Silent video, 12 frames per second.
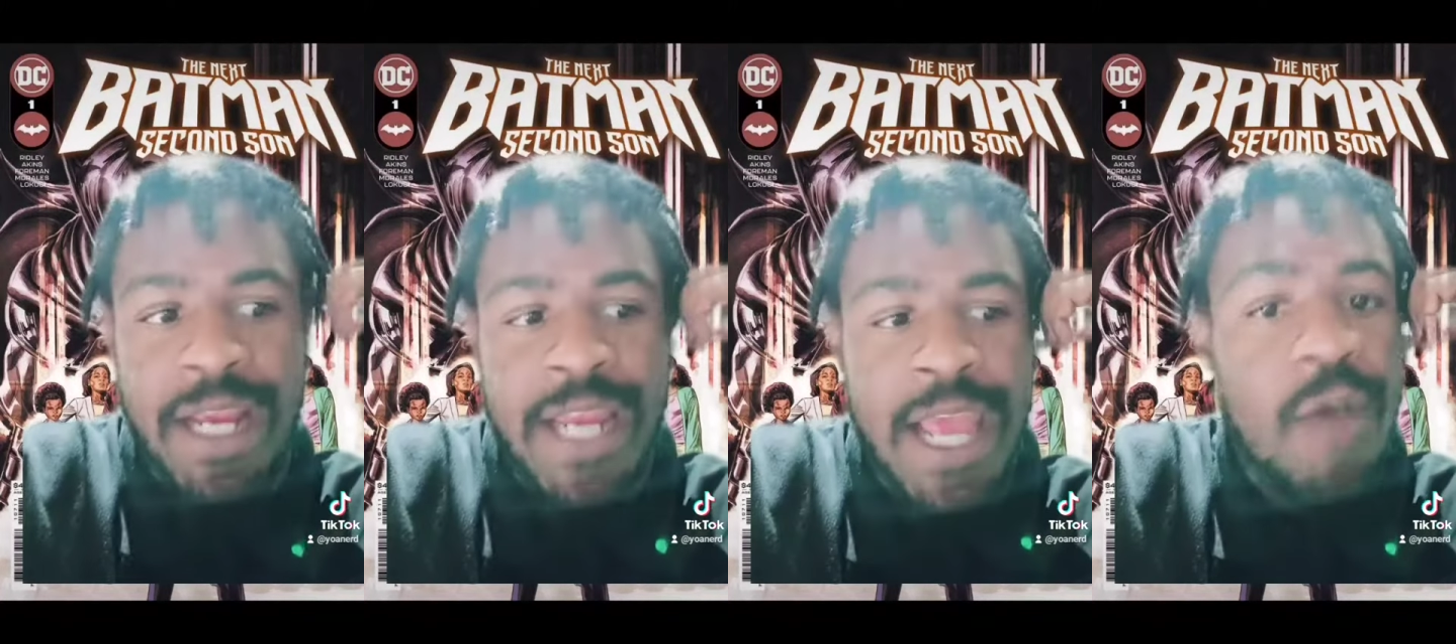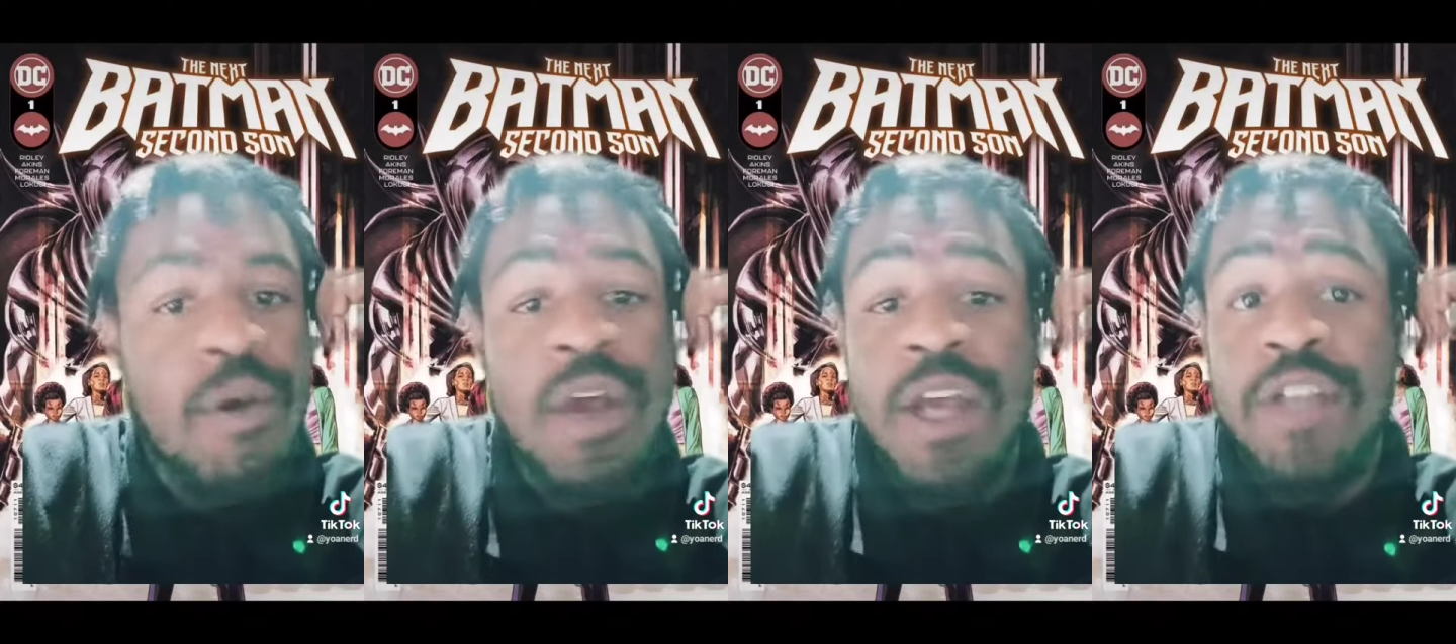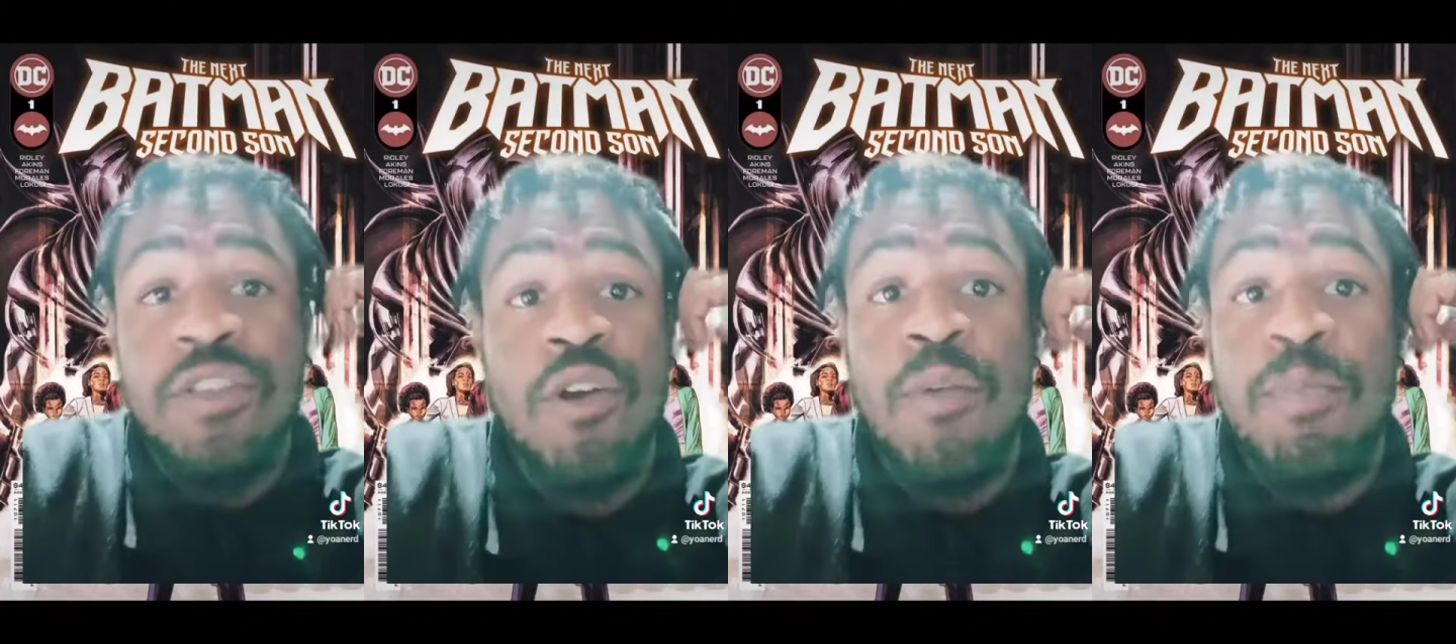right now.
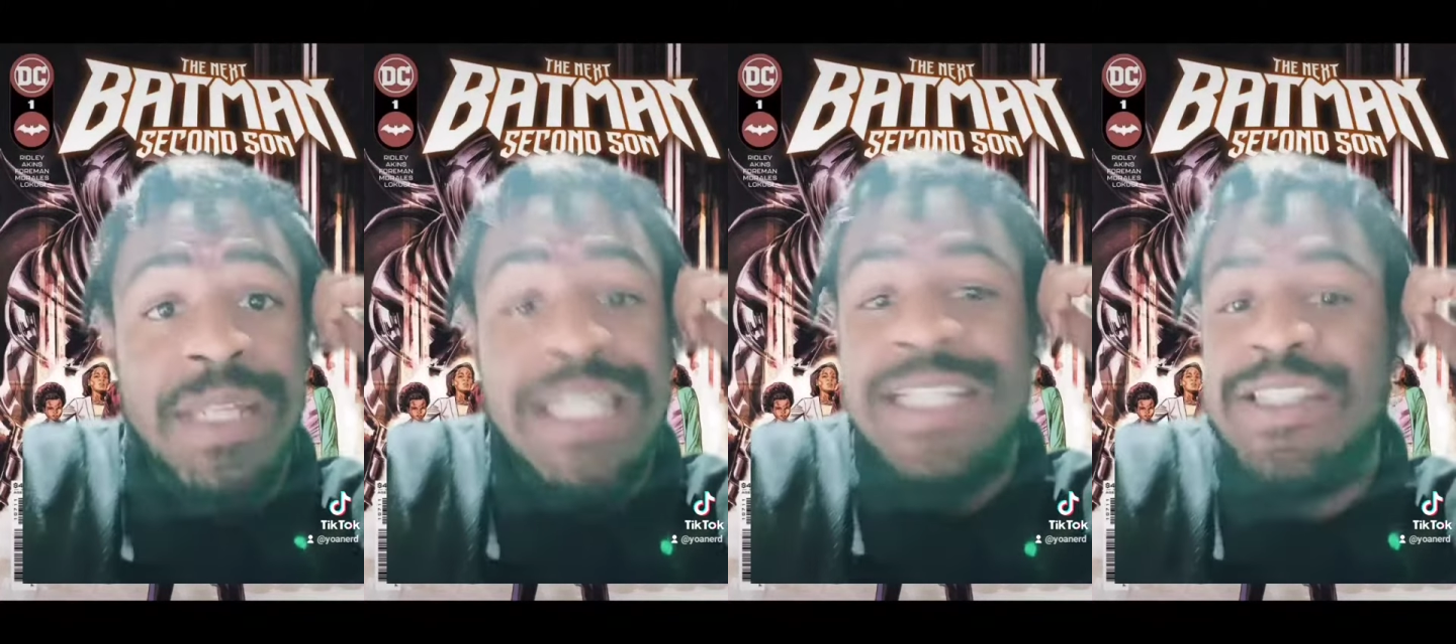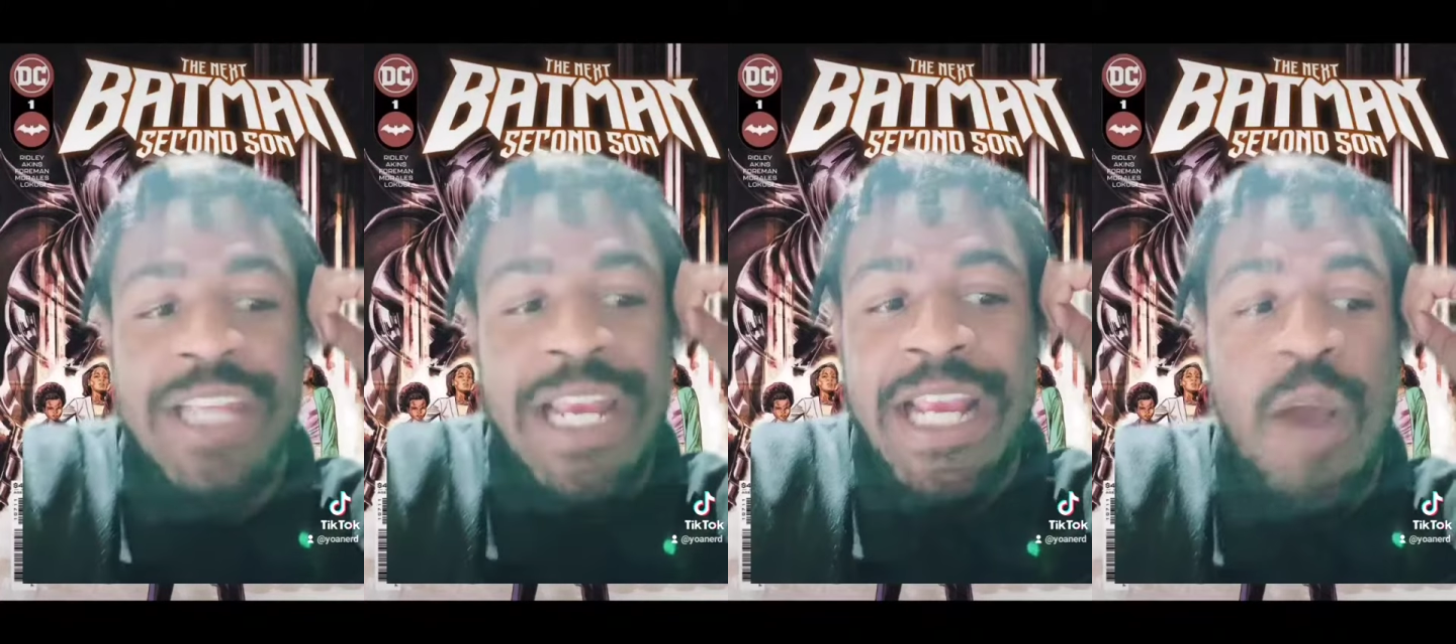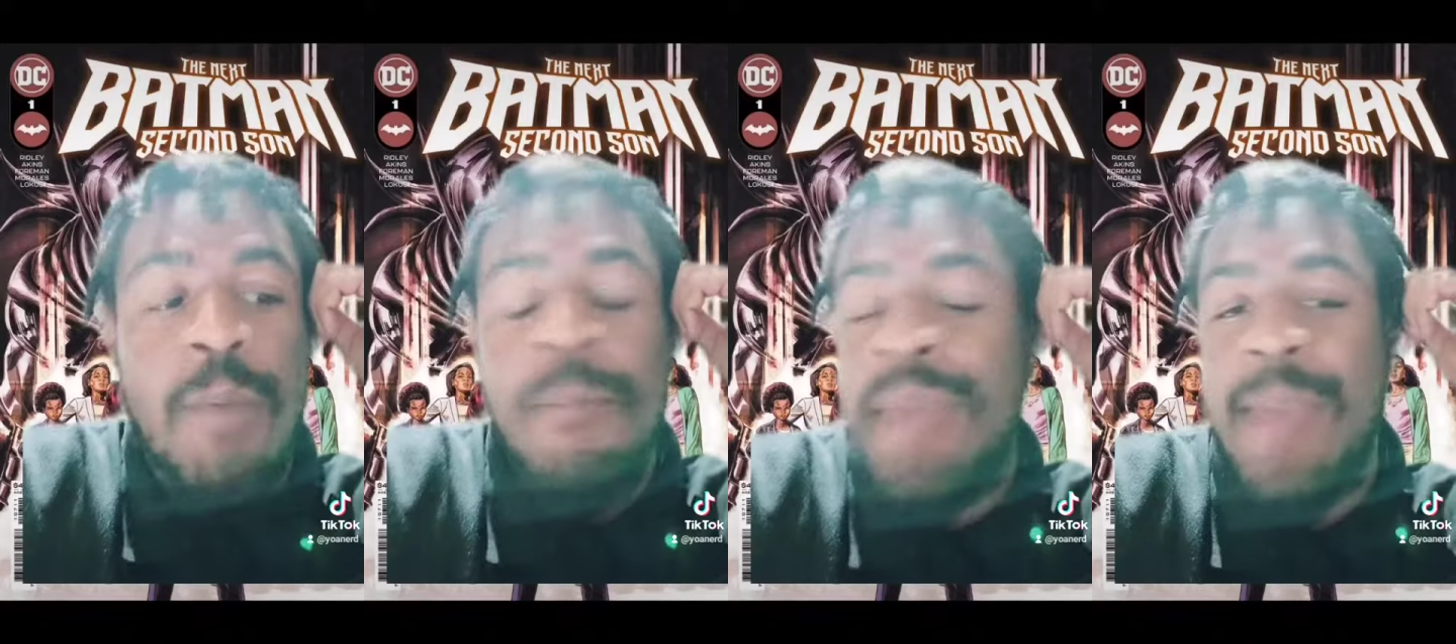So please check
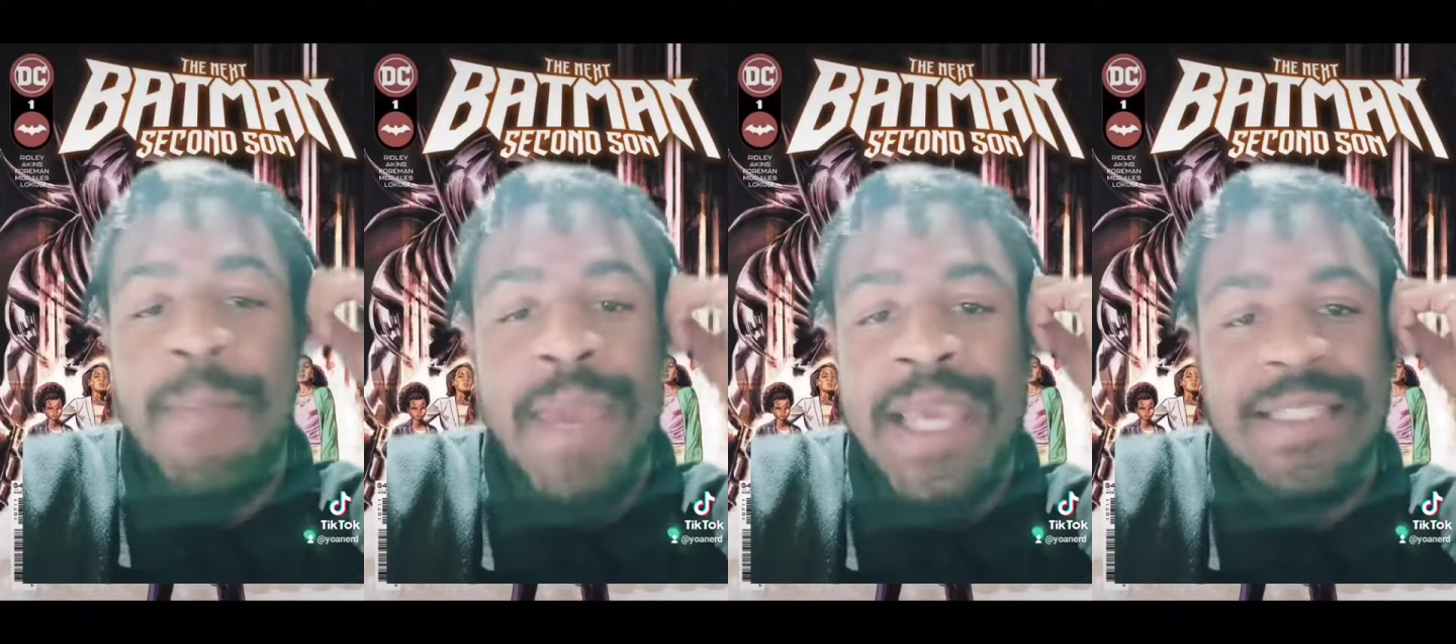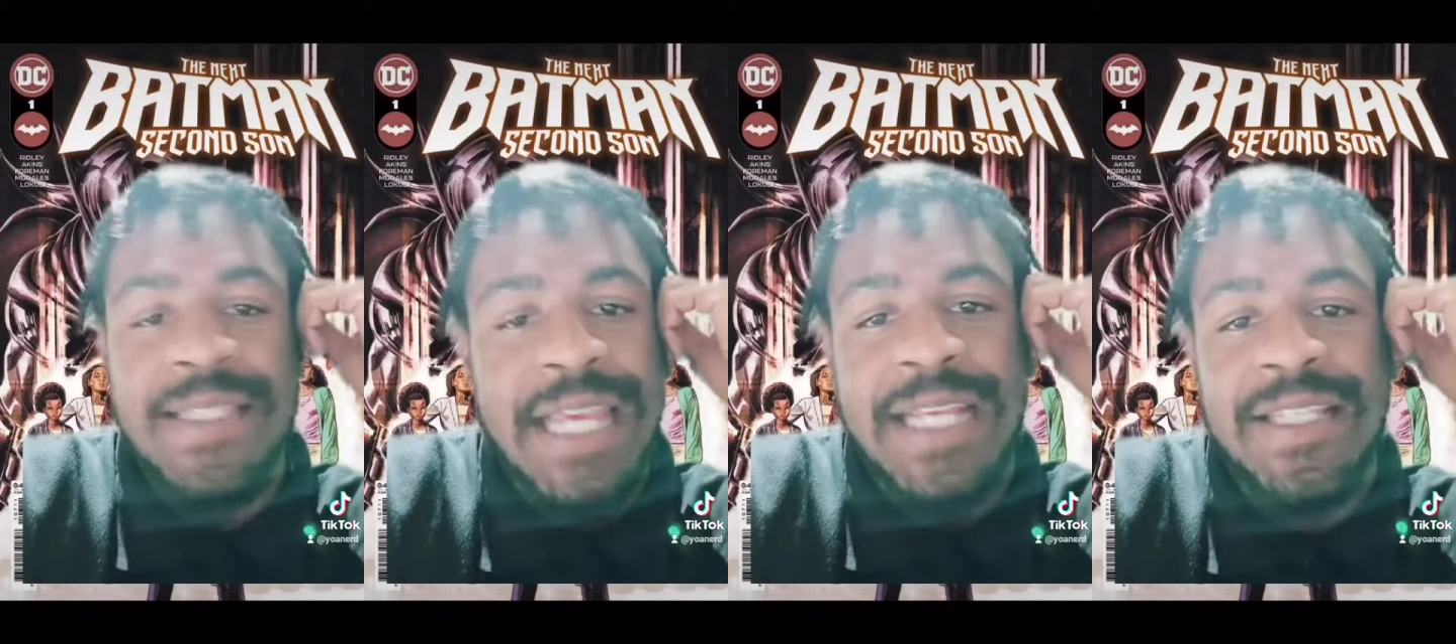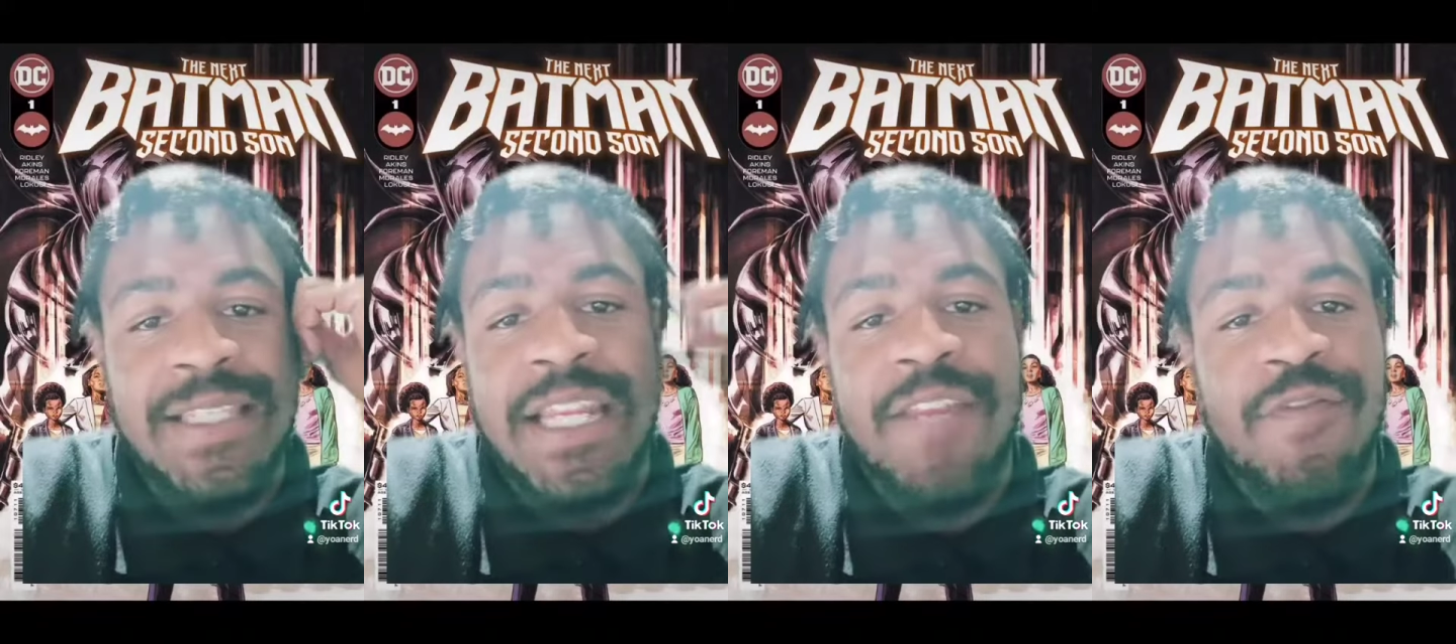out Batman Second
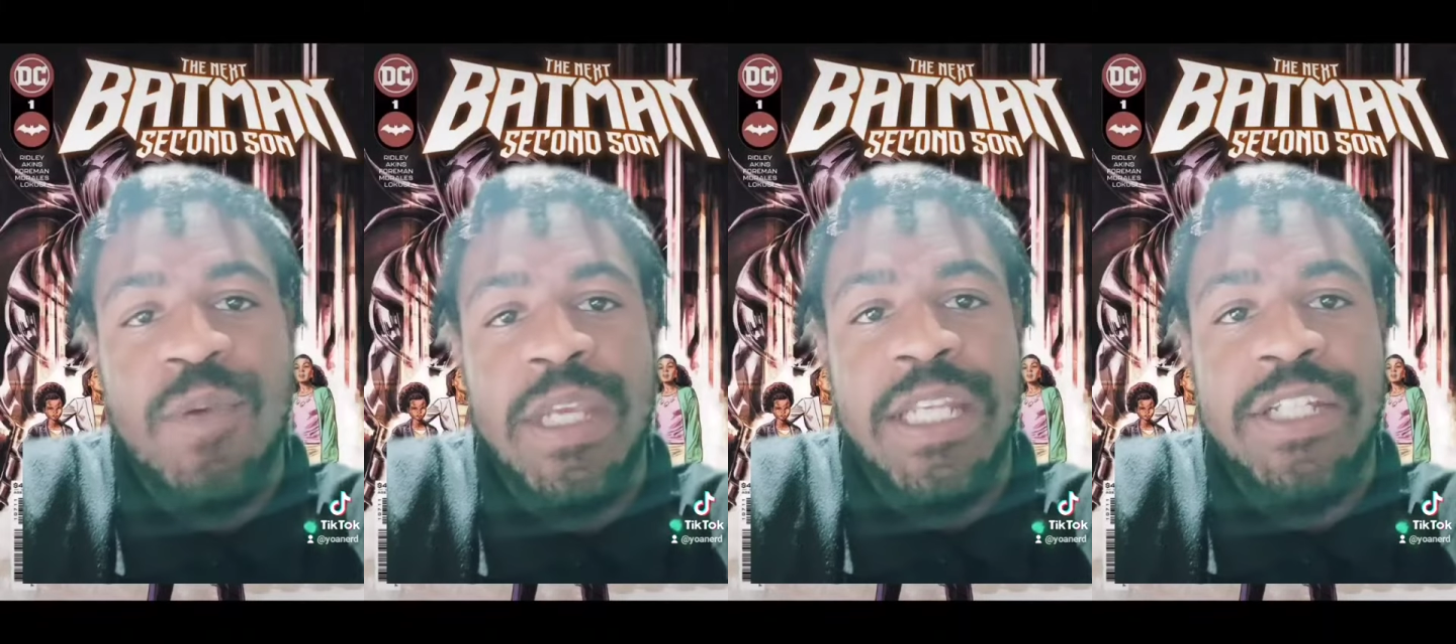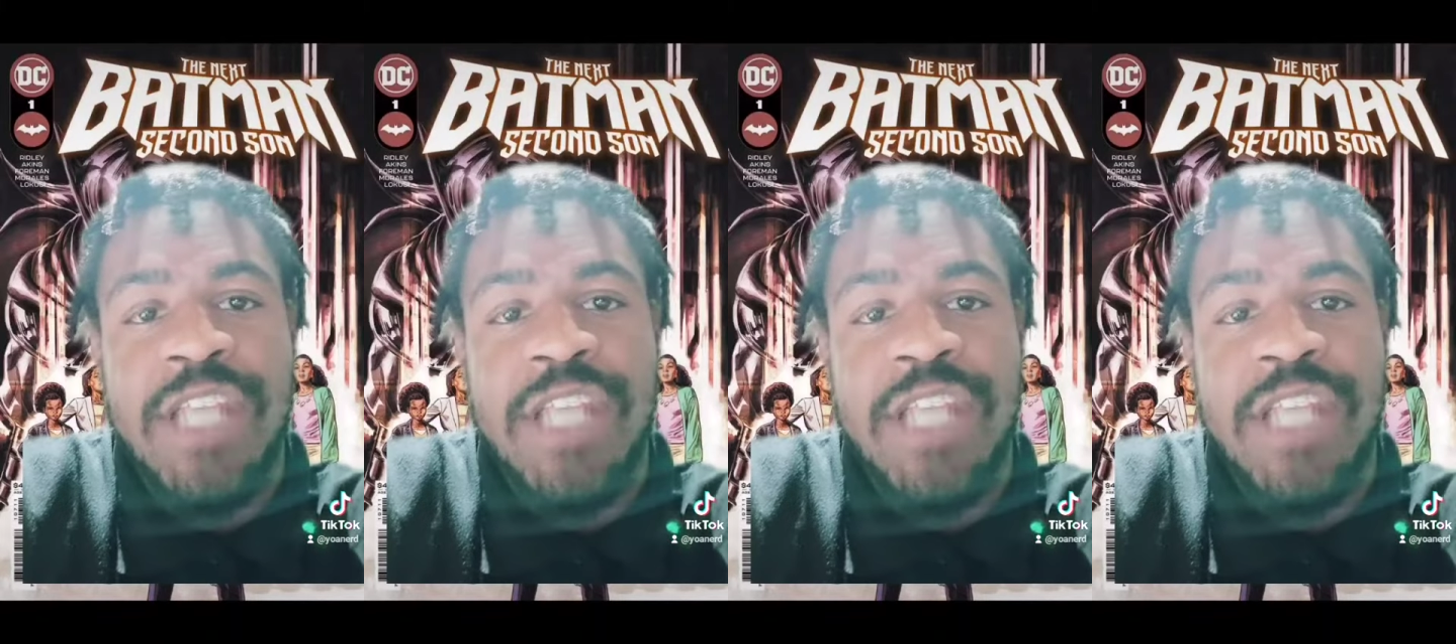Son if you get a